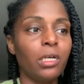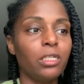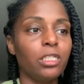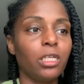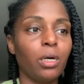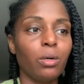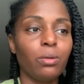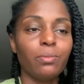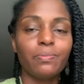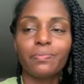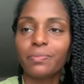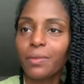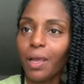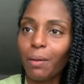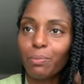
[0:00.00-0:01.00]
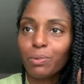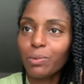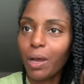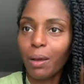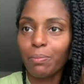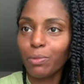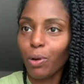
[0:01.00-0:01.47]
So
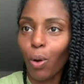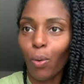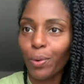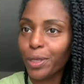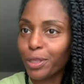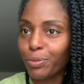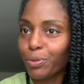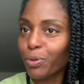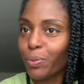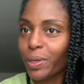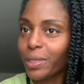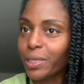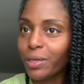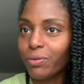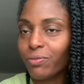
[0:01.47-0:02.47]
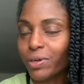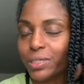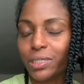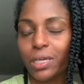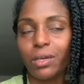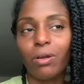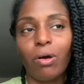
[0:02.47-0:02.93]
I'm going through with it,
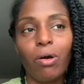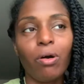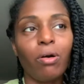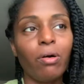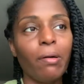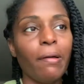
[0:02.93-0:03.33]
risk and all.